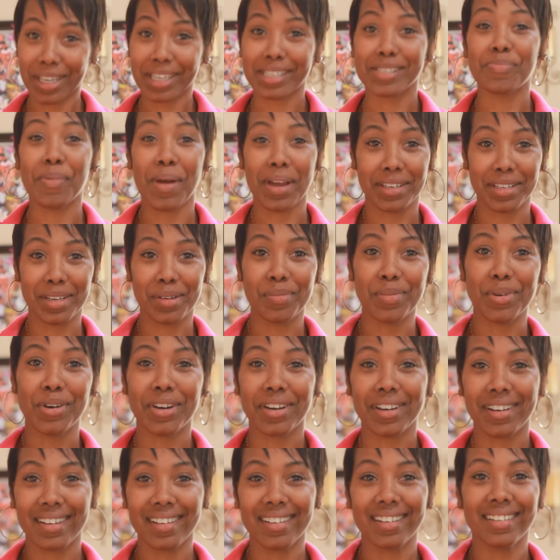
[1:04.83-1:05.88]
Expecting
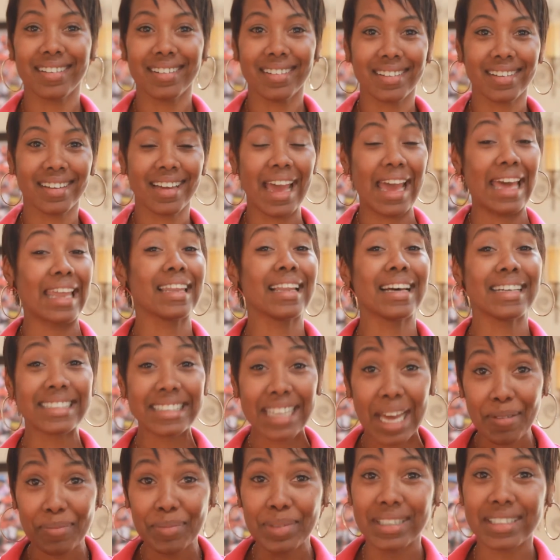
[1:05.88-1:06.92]
book.
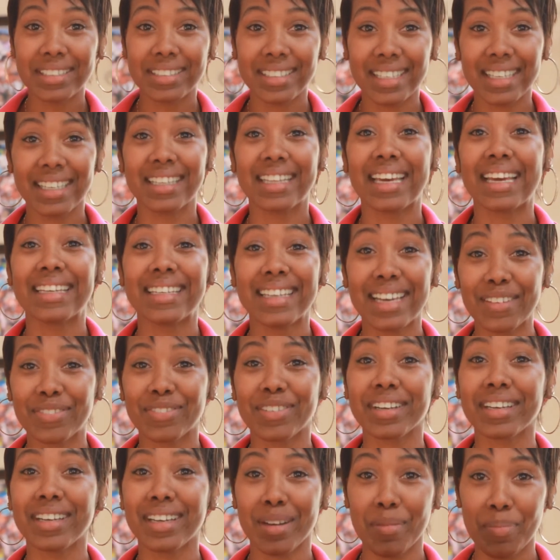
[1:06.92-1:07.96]
Unless I missed it, they
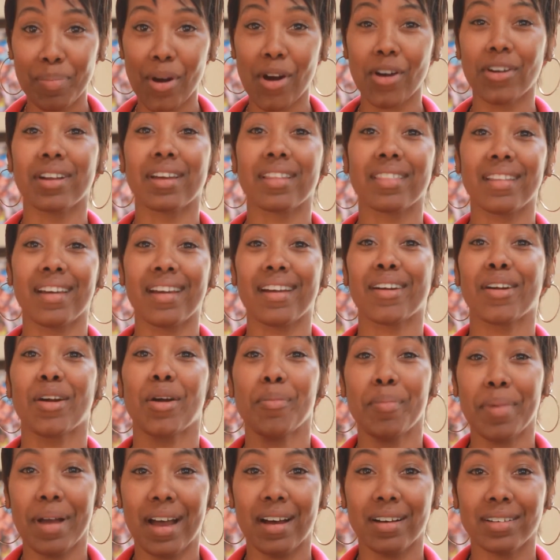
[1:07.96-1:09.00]
definitely need a part in there
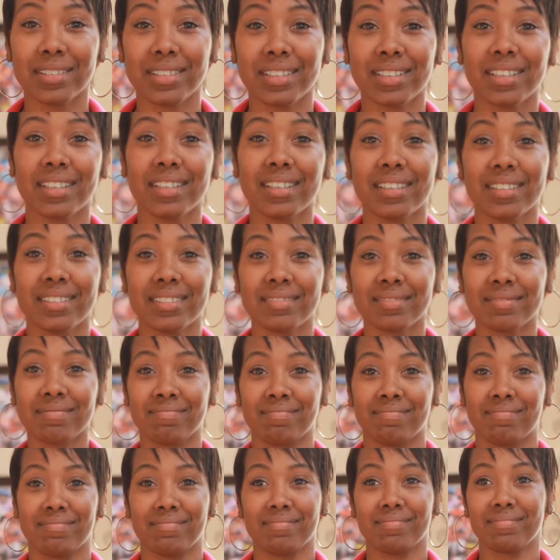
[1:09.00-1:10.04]
about
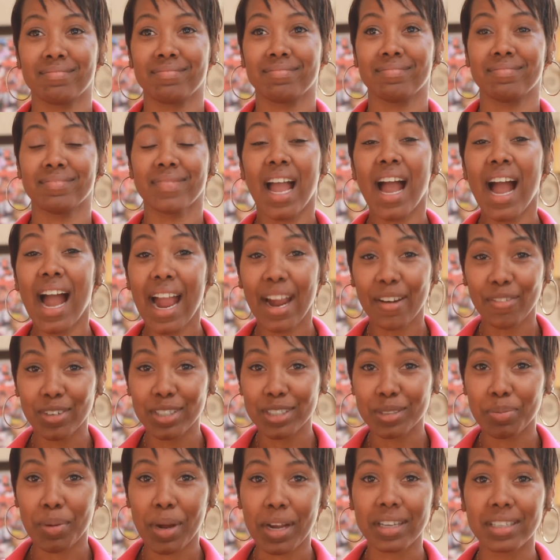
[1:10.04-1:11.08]

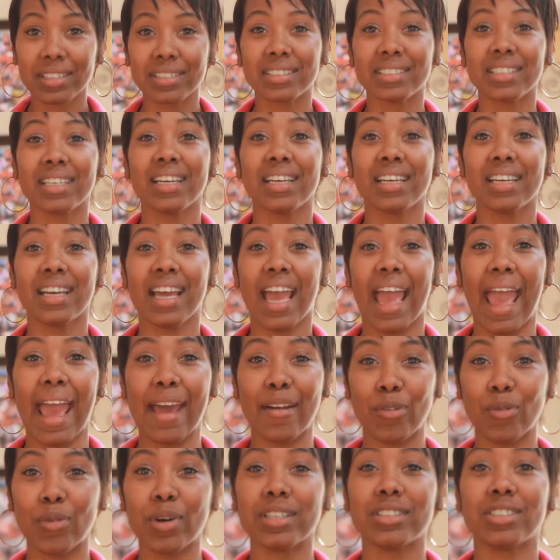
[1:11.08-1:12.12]
high-risk pregnancy
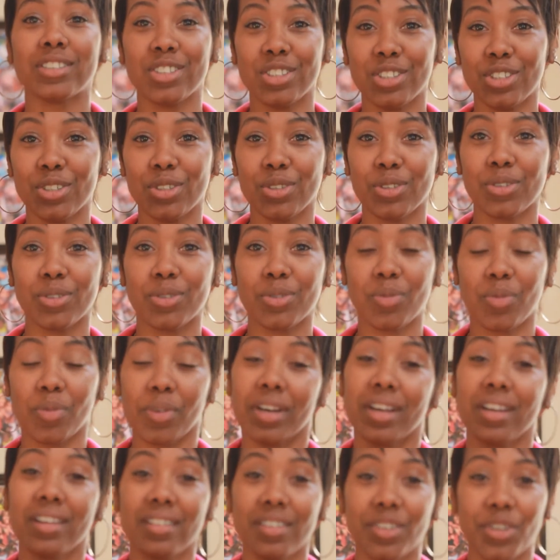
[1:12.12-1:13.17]
and what to do
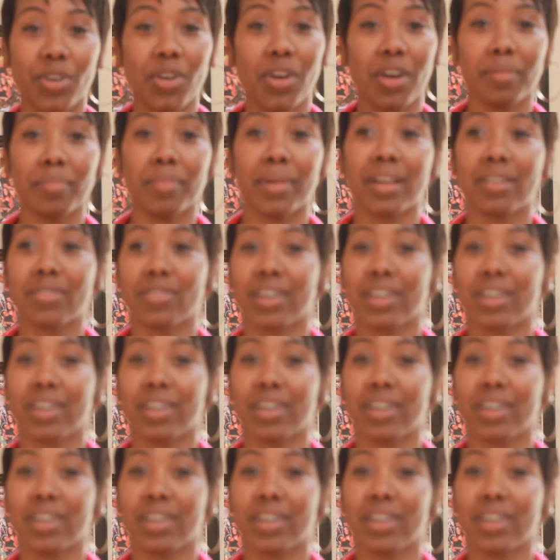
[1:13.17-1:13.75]
when you're on bed